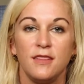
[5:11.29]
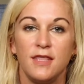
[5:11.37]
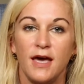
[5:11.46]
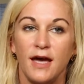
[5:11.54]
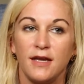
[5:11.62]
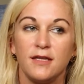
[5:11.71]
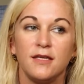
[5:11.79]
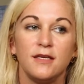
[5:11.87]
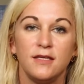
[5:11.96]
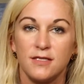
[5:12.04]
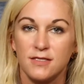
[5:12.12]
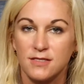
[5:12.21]
that
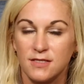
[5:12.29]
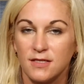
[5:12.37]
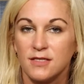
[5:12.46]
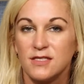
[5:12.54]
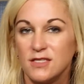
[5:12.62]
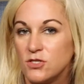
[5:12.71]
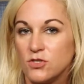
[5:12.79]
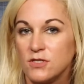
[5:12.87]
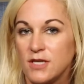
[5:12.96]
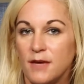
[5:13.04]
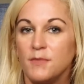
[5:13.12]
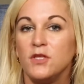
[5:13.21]
it is an essential
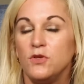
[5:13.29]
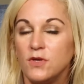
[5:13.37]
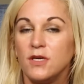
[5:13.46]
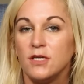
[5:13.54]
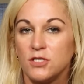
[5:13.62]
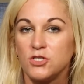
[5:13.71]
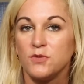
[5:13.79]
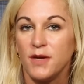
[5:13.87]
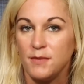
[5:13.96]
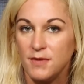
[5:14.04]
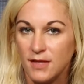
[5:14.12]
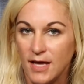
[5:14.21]
time that you can get your
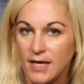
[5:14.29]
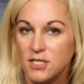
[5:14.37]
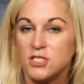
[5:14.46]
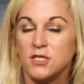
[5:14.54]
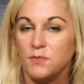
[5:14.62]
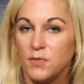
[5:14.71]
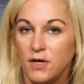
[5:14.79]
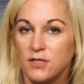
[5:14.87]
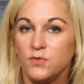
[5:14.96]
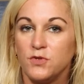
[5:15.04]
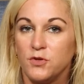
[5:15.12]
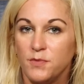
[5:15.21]
baby latched and bond
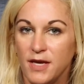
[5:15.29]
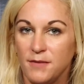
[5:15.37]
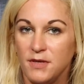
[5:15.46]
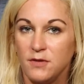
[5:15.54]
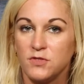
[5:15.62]
with your baby.